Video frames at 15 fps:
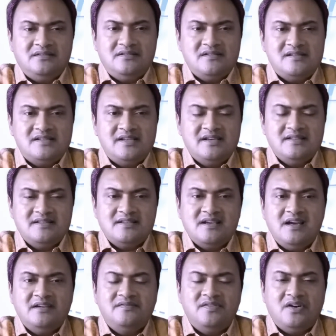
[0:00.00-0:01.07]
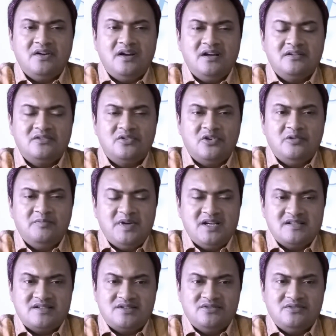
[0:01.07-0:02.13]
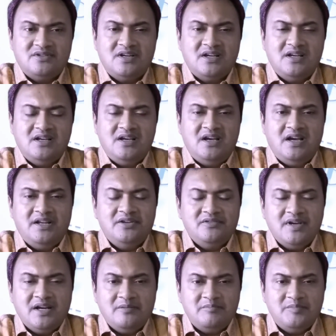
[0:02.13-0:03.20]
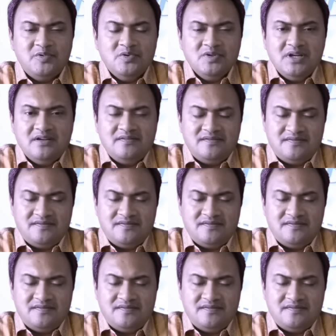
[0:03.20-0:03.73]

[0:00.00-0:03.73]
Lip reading: sales guy for our Chroma store, and you get a pool of